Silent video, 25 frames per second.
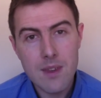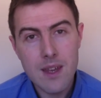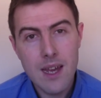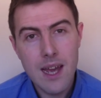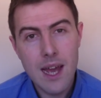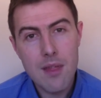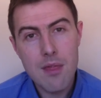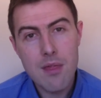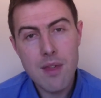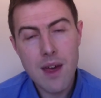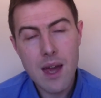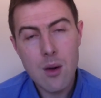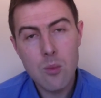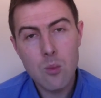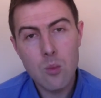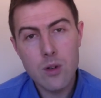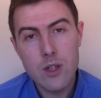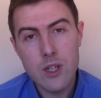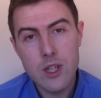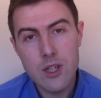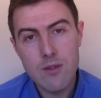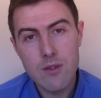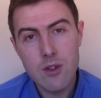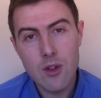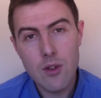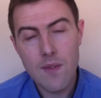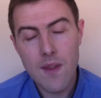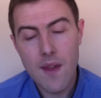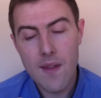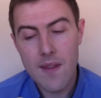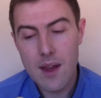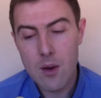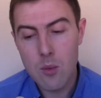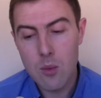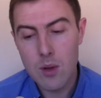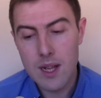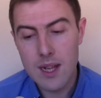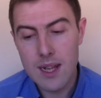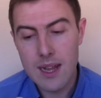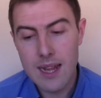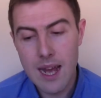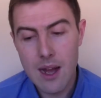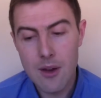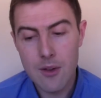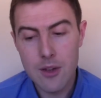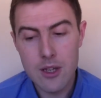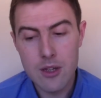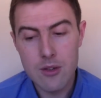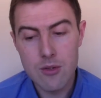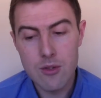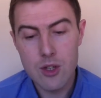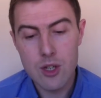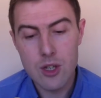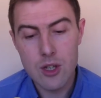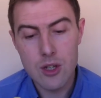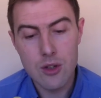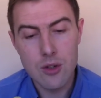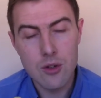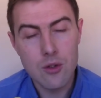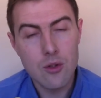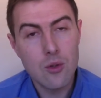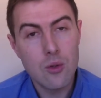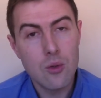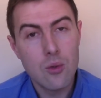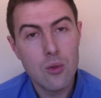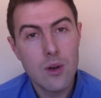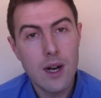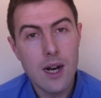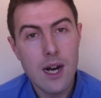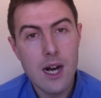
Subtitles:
And then once you've done that, that will allow you to